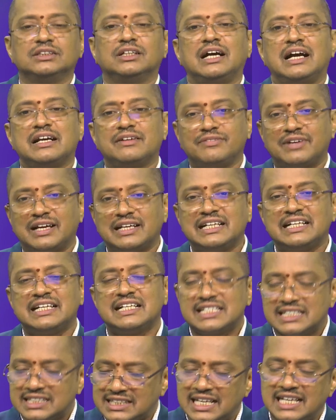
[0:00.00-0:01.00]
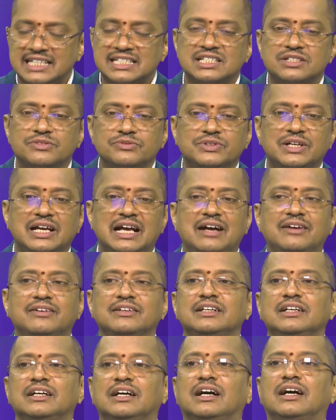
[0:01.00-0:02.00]
when it is less, we have
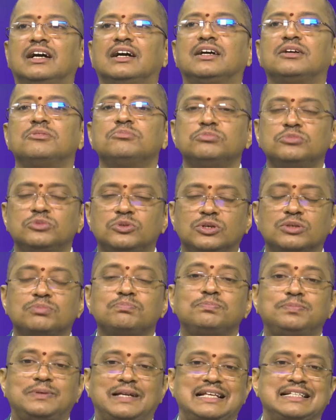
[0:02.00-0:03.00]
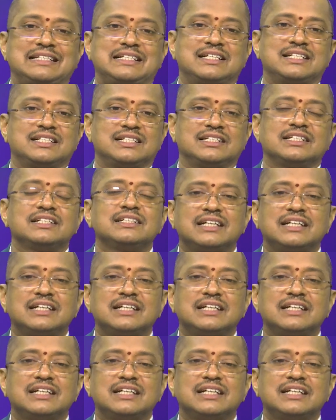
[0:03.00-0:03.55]
more plasticity.